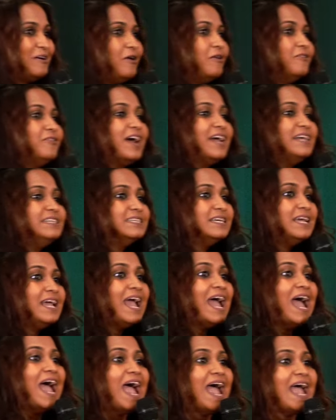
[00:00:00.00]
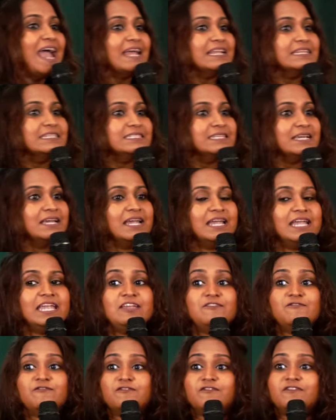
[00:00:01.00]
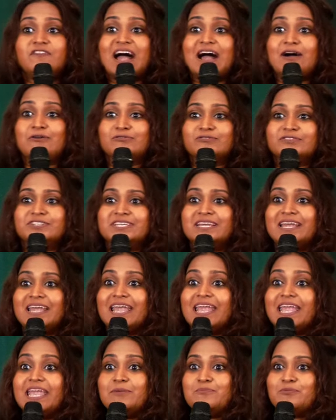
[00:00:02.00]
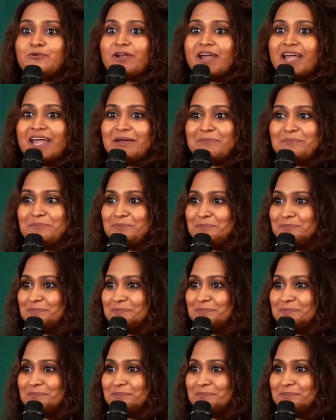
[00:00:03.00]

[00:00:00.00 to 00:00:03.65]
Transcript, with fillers: All right? And he found Abraham.